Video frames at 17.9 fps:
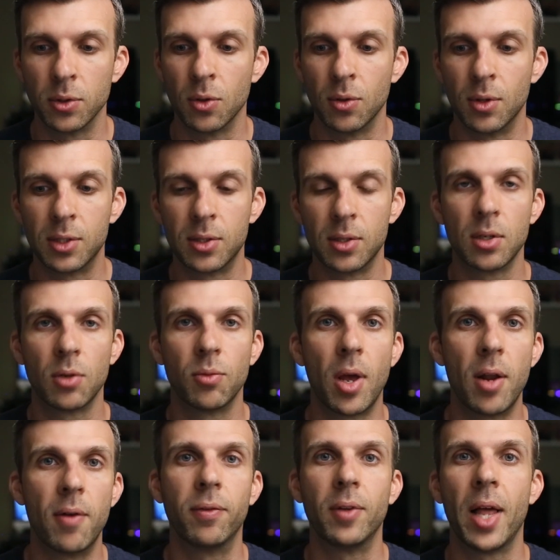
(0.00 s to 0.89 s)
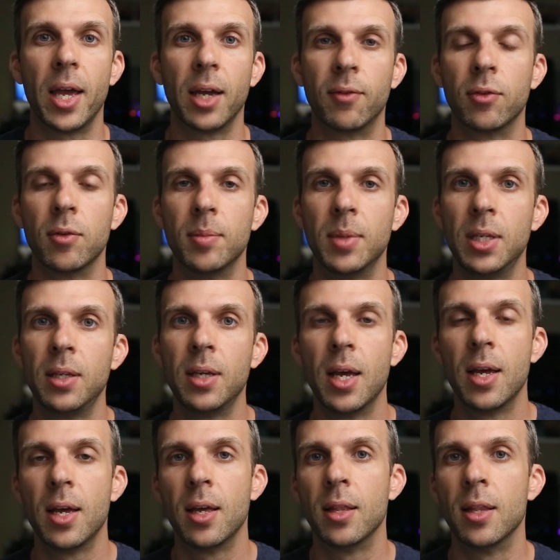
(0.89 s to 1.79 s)
So this is a red flag for me
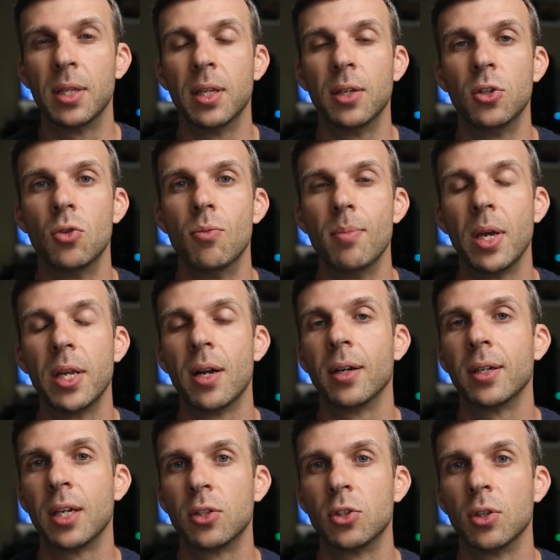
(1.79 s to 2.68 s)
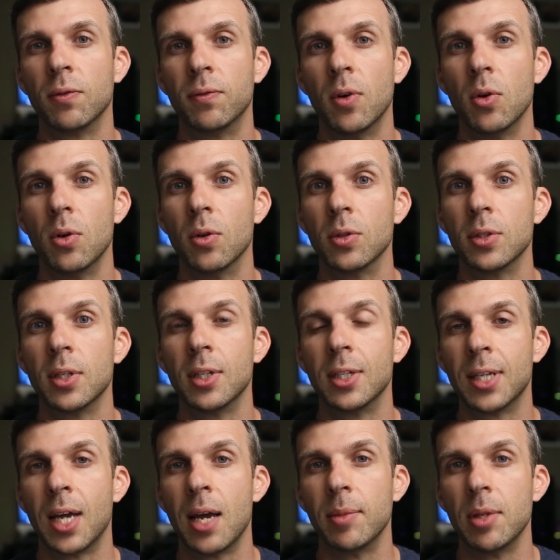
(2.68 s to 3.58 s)
that you may not get your photos on a
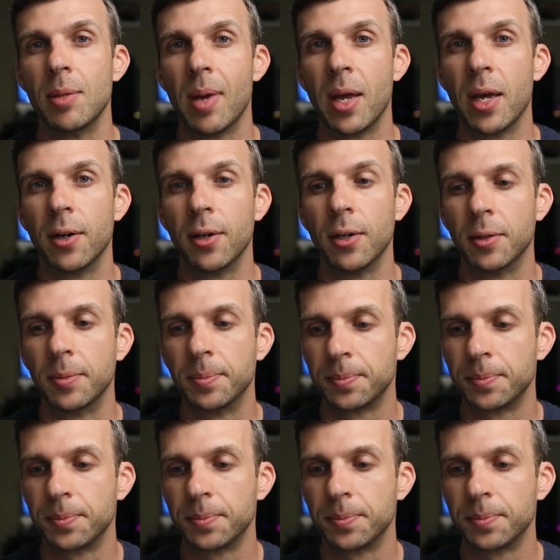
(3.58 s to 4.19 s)
timely manner.